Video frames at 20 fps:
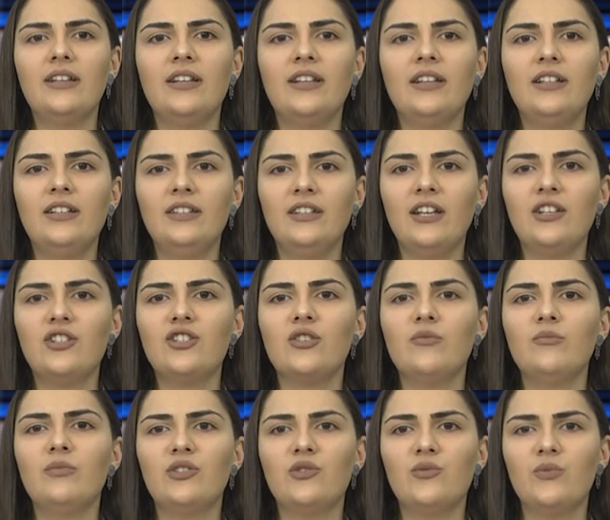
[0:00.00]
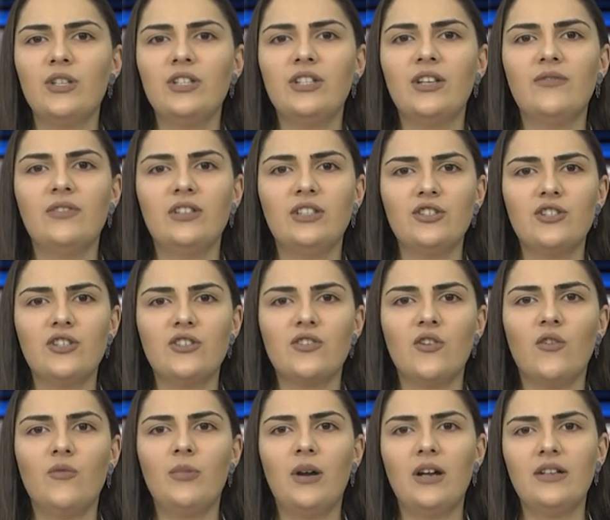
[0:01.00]
that a connection between the villages
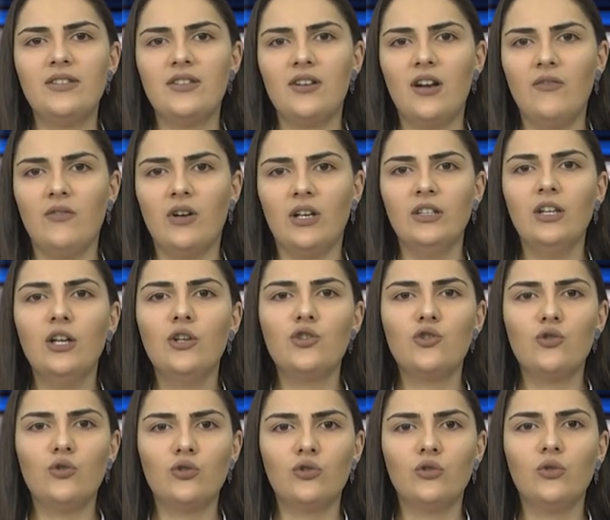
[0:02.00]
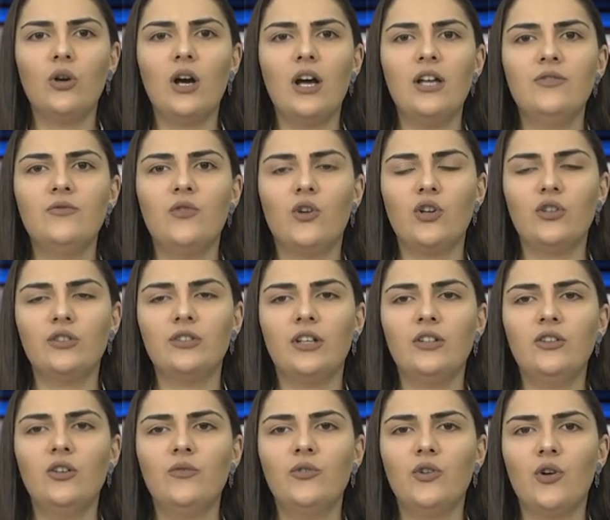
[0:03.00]
of Bartravan, Shurnukh and
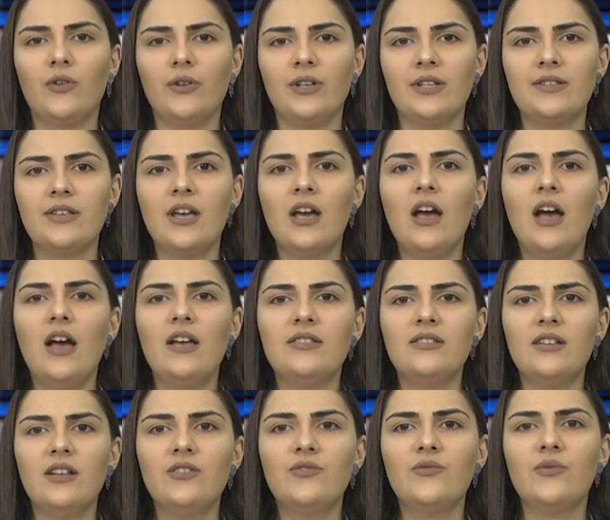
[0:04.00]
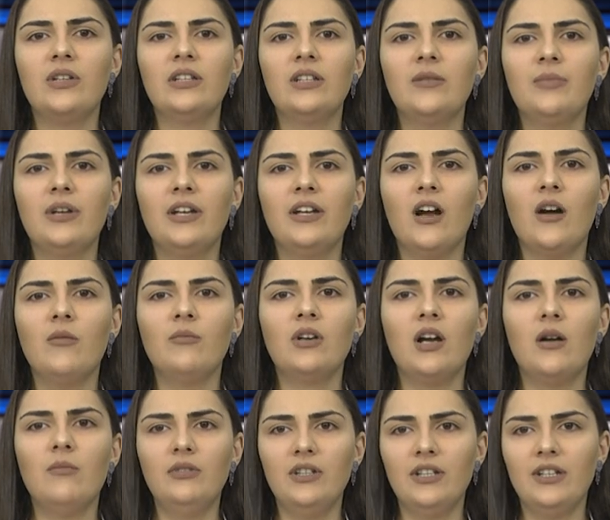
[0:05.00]
Vorotan of Goris has not really become
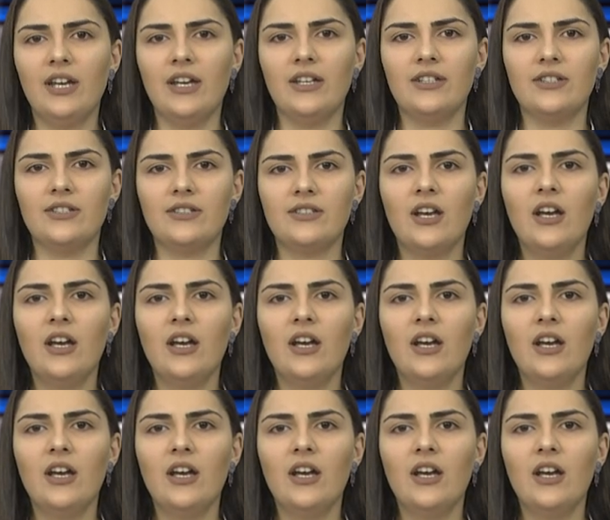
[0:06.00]
complicated.